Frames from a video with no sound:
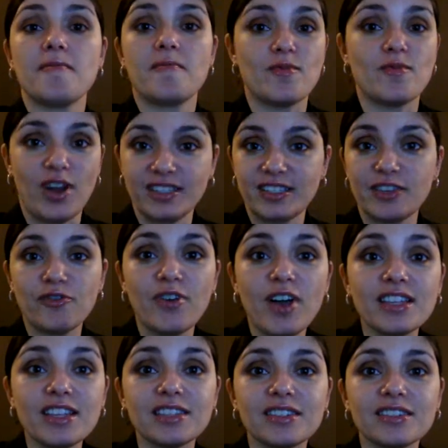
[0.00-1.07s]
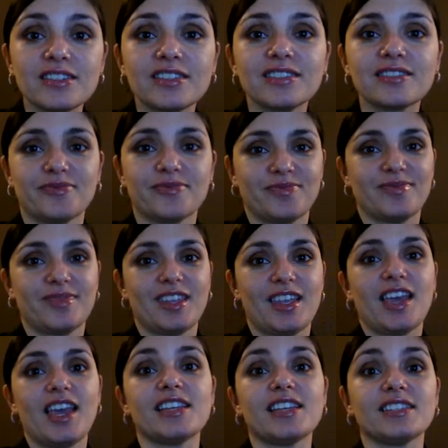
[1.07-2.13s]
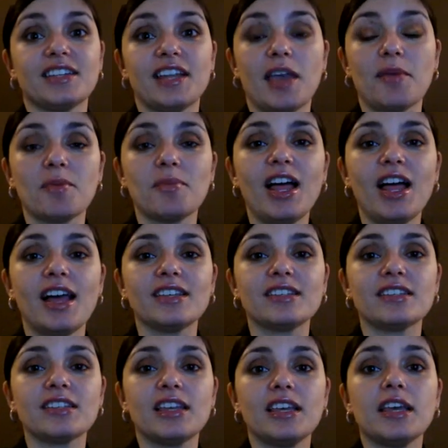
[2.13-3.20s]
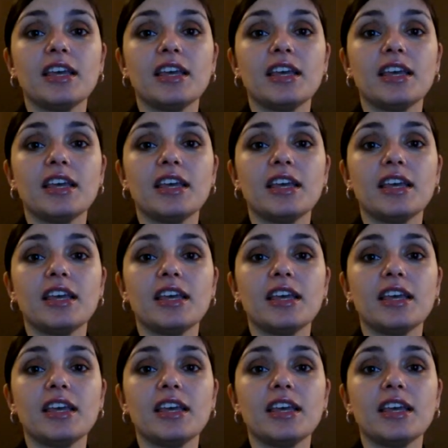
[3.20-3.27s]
raising funds, as the name implies.